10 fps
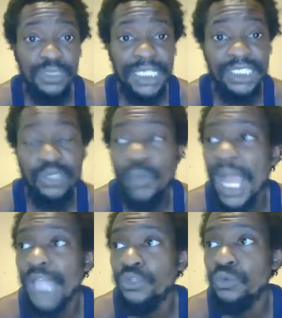as to
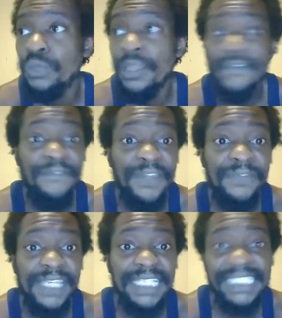why you
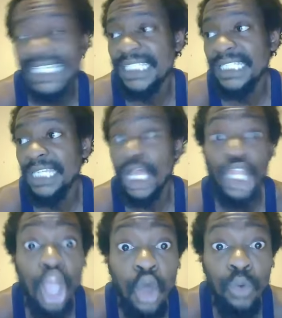50, 60,
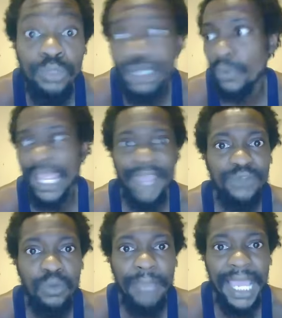alone, don't have
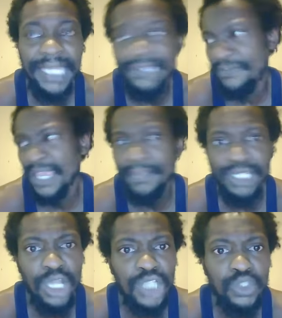nobody,
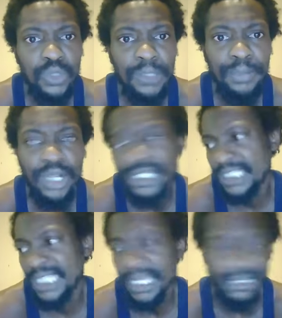family all torn apart,
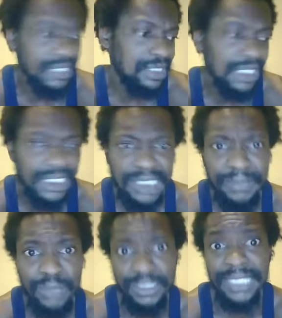sick, diseases,
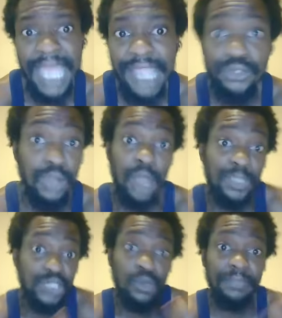about to die. You
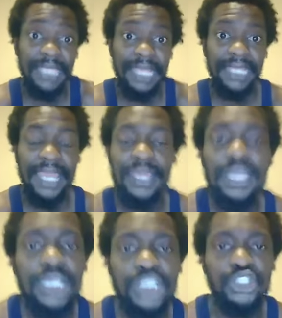always going to be like that
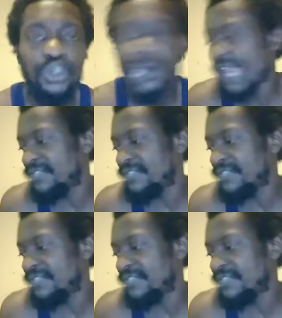because you don't have